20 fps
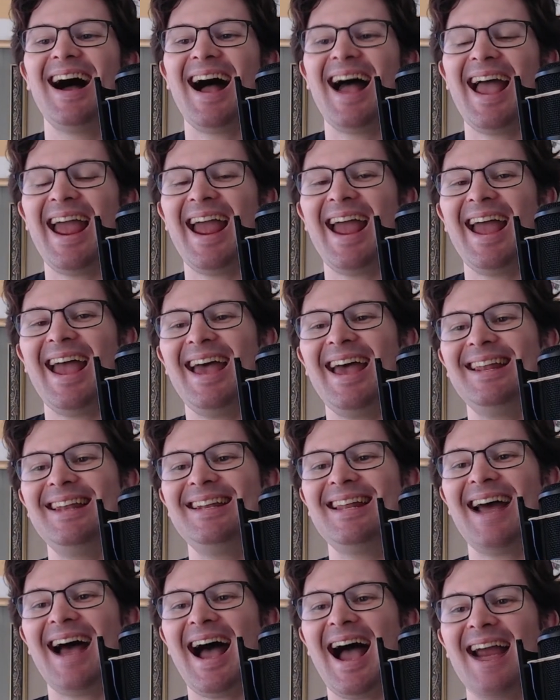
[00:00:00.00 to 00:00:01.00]

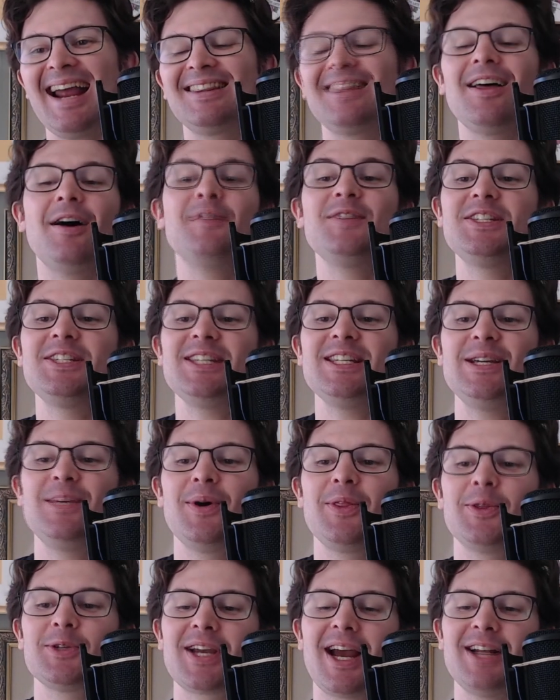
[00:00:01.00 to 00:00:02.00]
And I'd love to see what
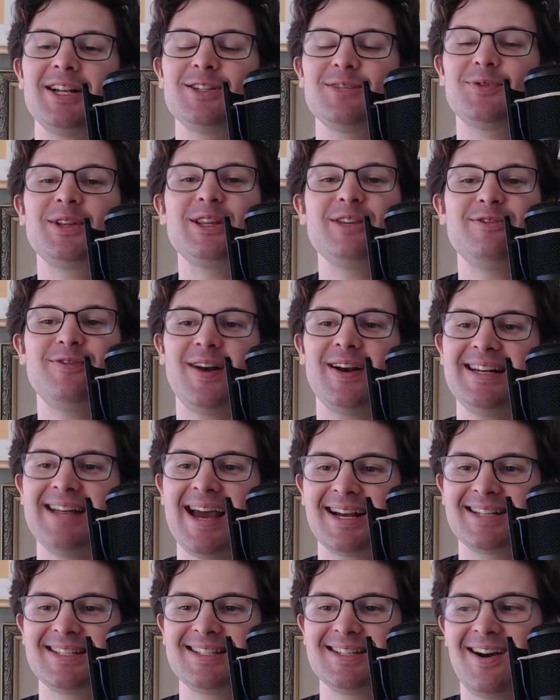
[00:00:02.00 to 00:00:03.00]
those kinds of really funny
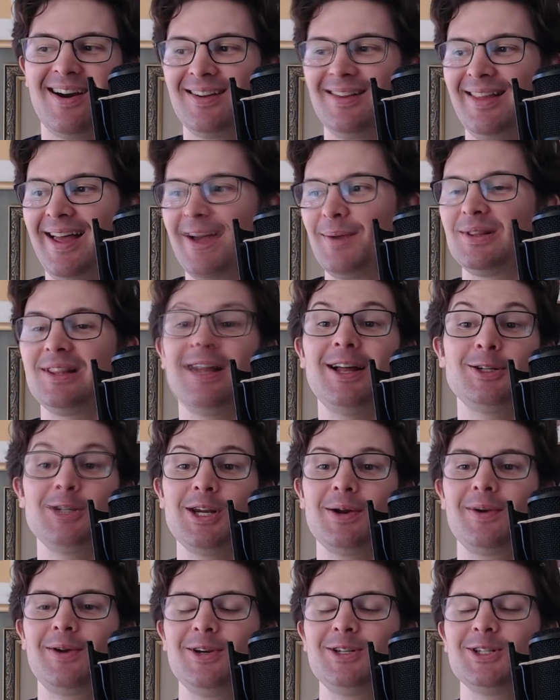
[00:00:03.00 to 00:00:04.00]
decks are like with
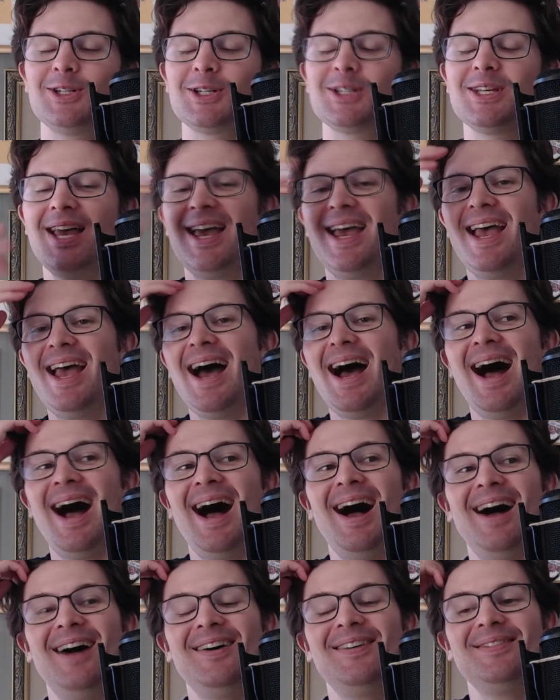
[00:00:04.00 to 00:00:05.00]
legendary creatures.
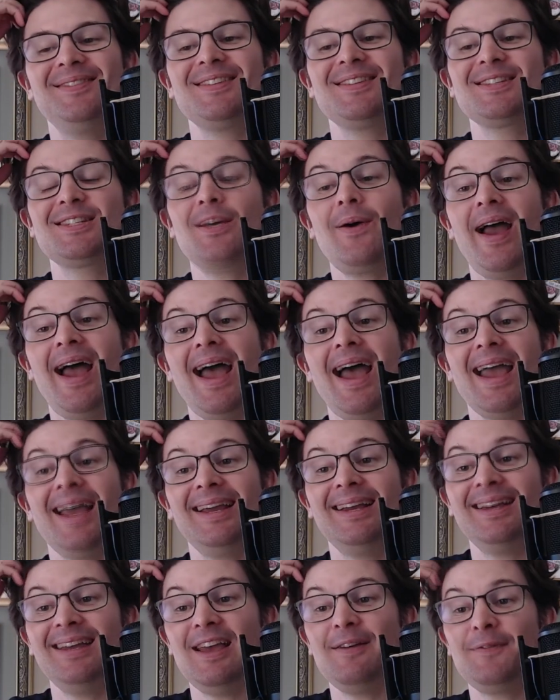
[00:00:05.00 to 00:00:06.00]
So
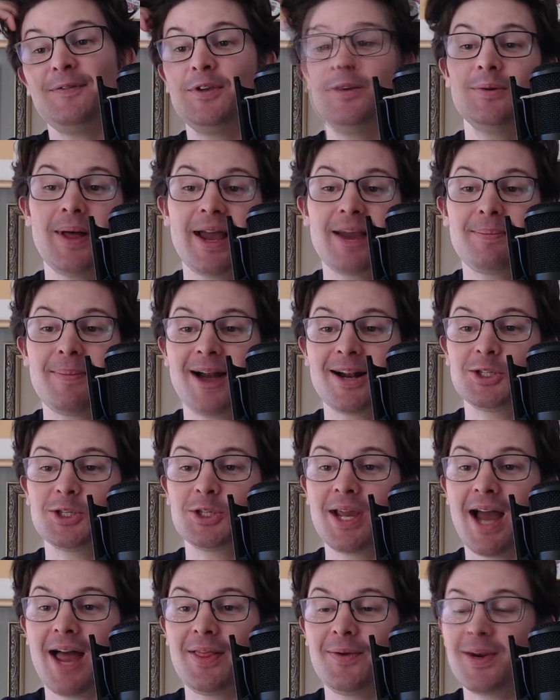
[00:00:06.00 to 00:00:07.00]
hey, if you like Magic the
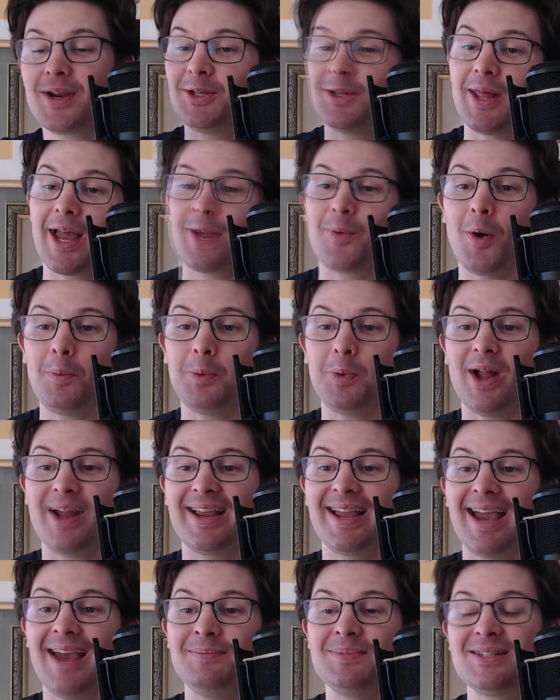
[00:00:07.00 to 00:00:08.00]
Gathering and you like role-playing
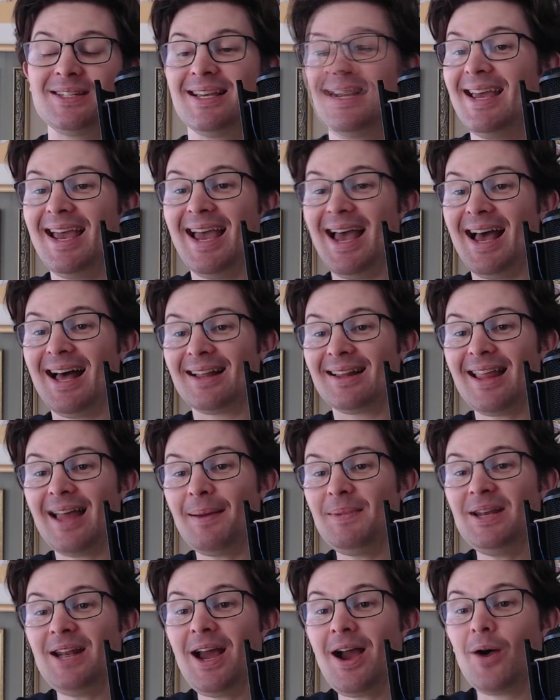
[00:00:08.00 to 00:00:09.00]
games, let
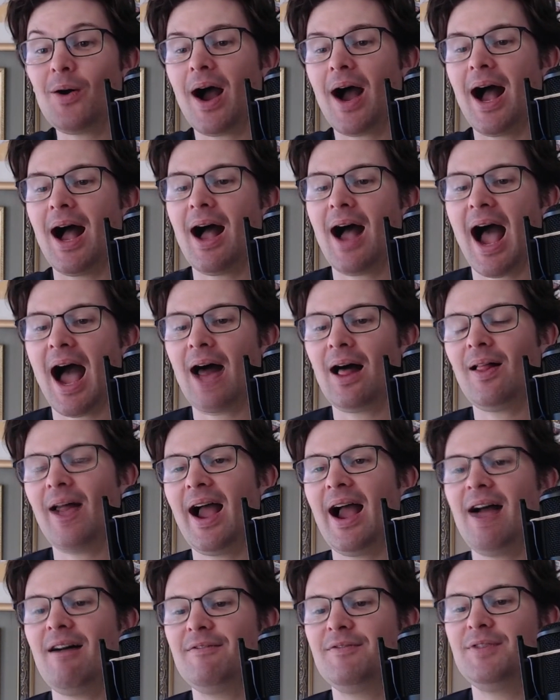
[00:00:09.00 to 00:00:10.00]
me know. I'll
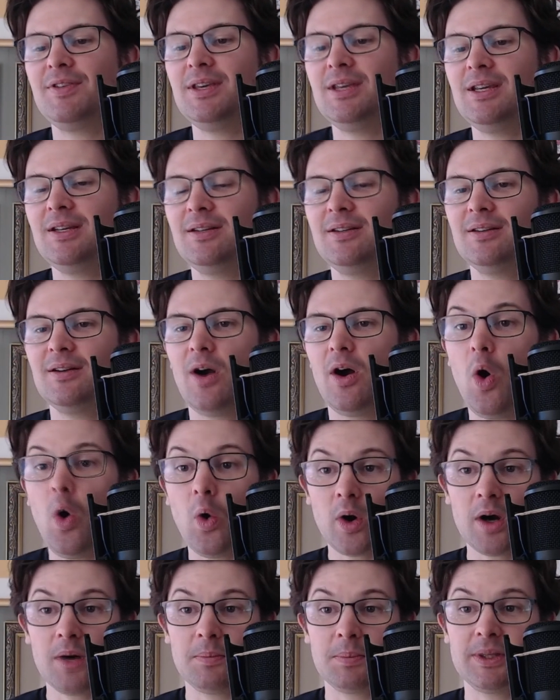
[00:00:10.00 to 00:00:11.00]
have the
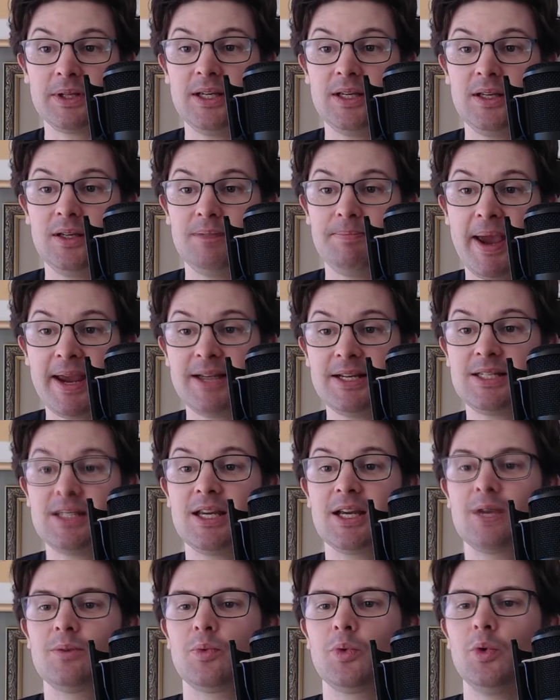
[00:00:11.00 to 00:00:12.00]
horribly
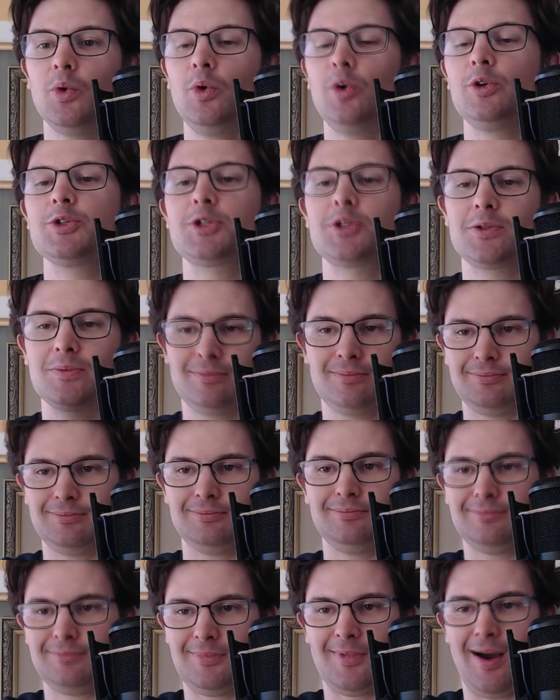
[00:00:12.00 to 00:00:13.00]
basic rules
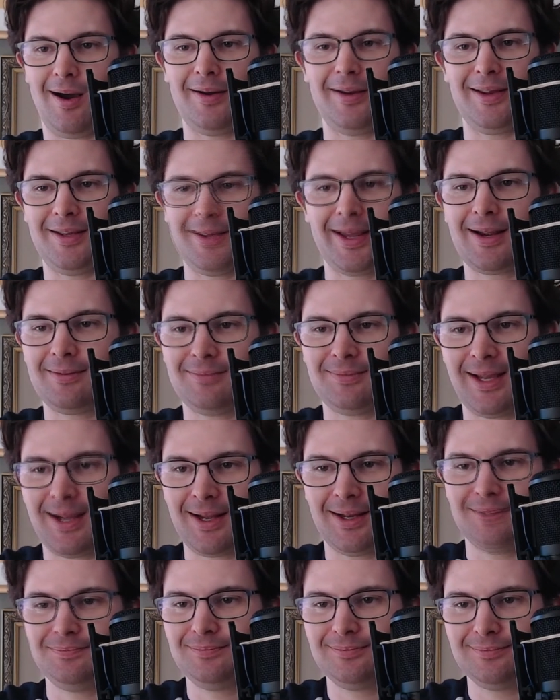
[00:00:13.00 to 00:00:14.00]
in
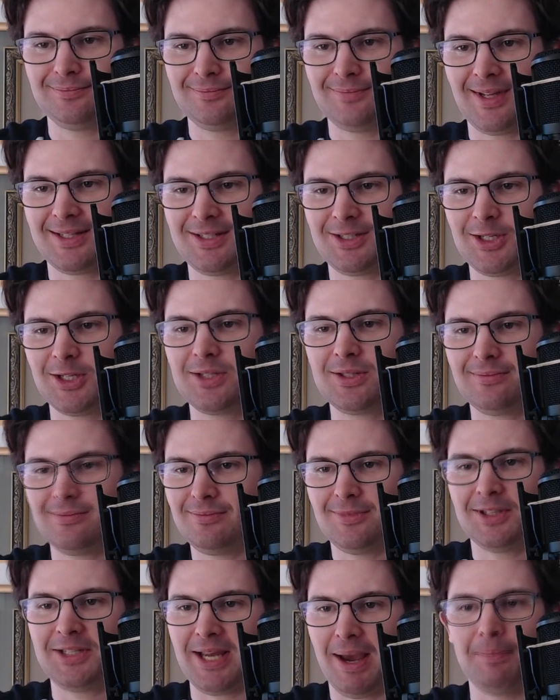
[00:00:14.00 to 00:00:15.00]
it's just
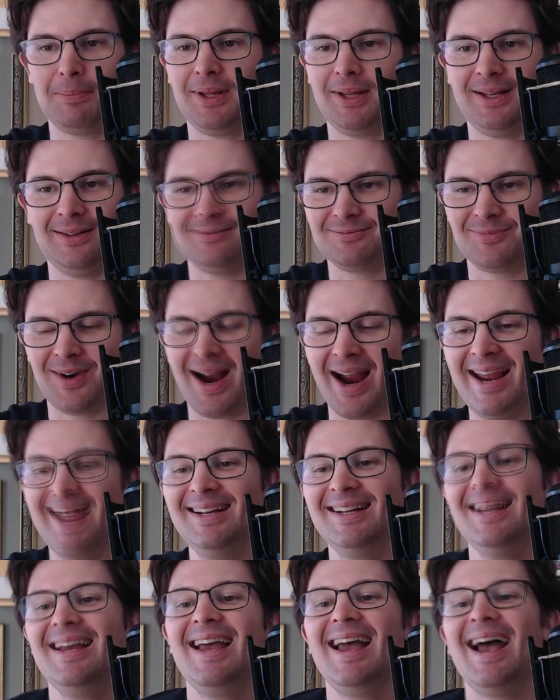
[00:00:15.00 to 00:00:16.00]
the template, right?
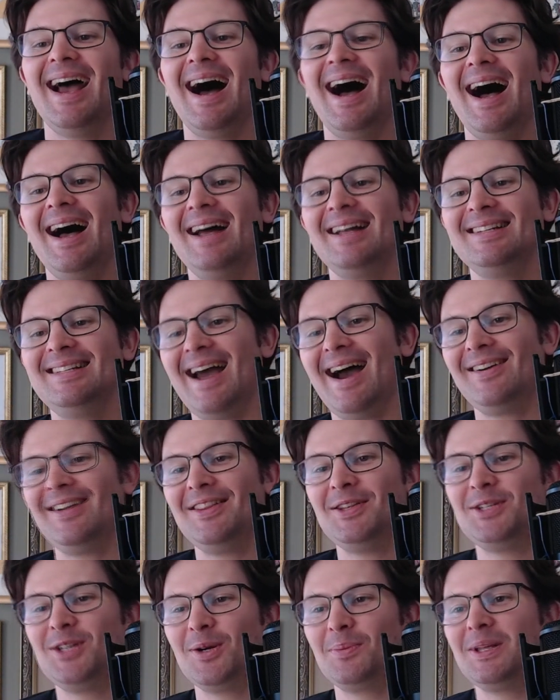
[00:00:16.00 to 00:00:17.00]
Down in
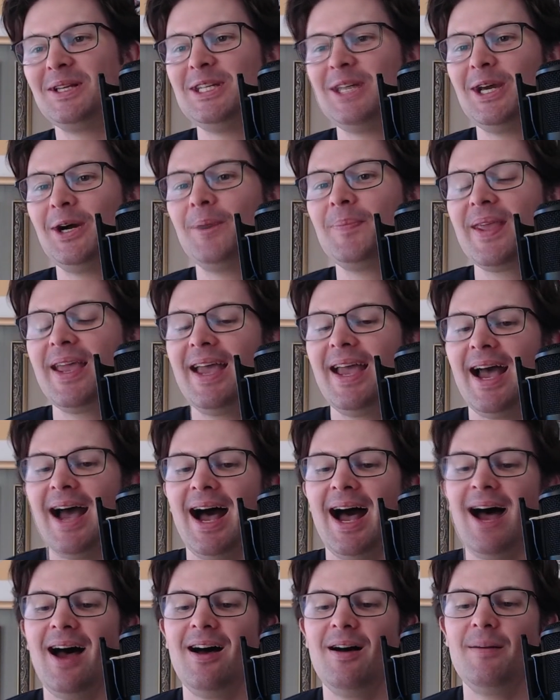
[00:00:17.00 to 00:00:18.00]
the doobly-doo.
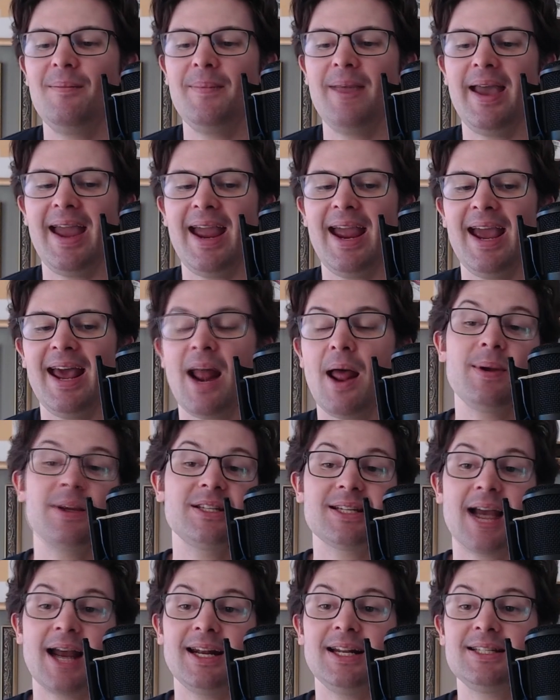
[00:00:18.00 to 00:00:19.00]
And I'm
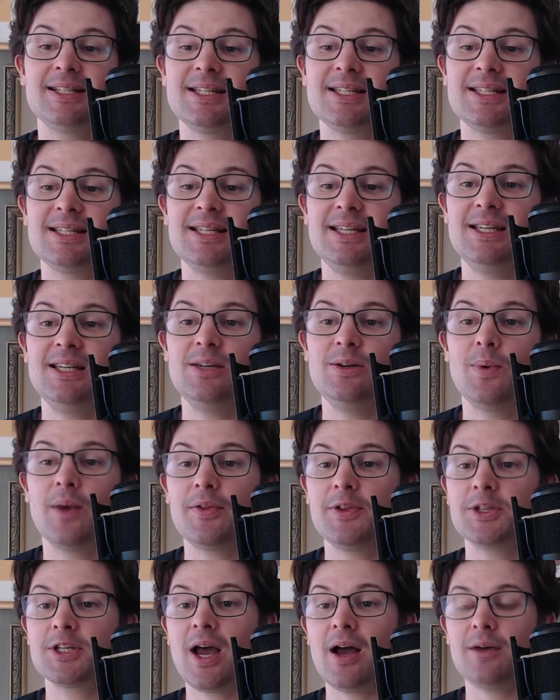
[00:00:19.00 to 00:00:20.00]
excited to see where
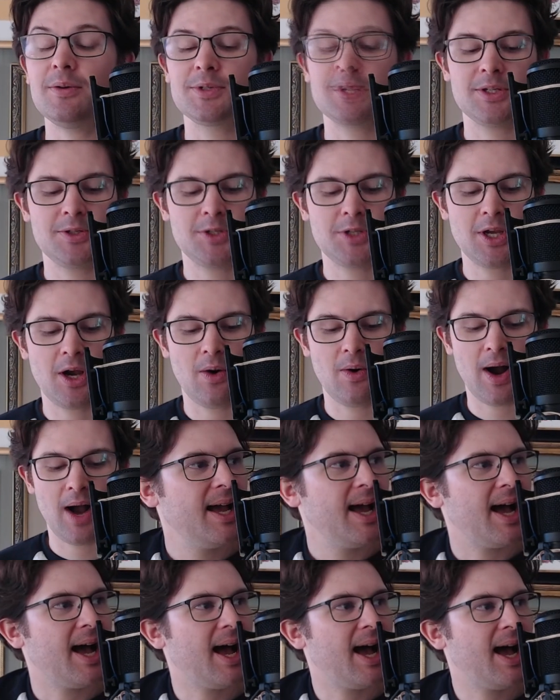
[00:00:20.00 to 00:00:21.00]
this goes. So
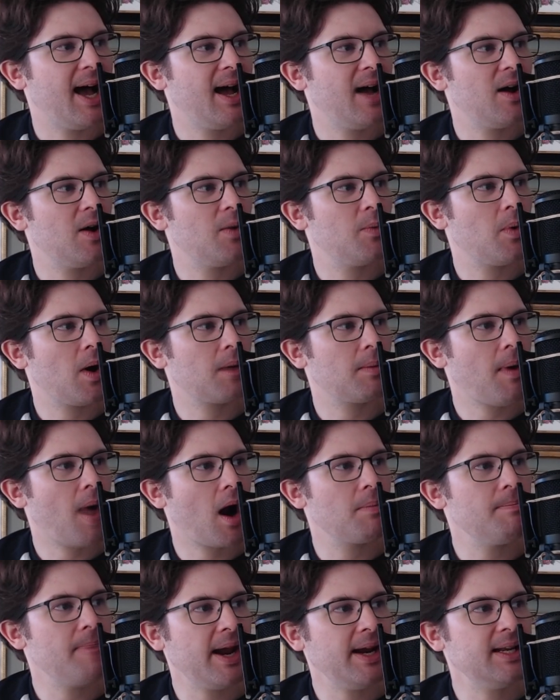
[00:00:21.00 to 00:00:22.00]
our
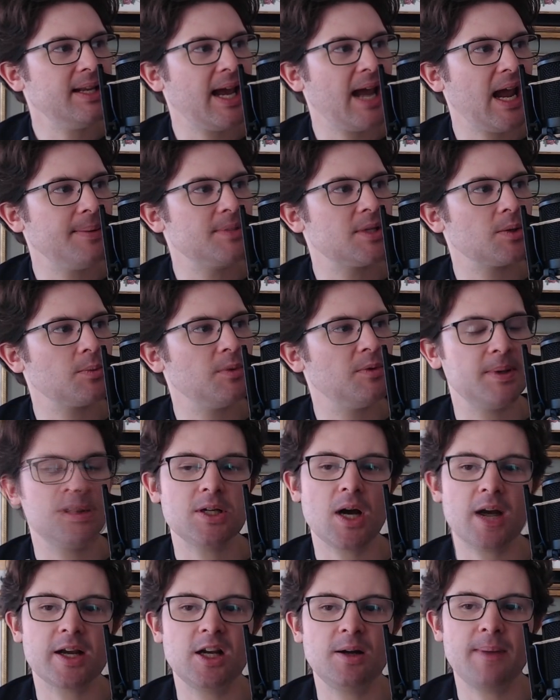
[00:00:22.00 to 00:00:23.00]
main games that we've been
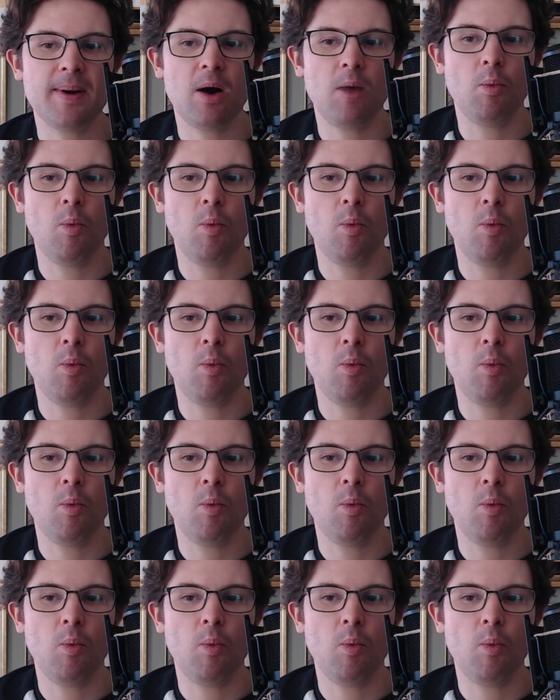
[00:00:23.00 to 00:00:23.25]
talking about,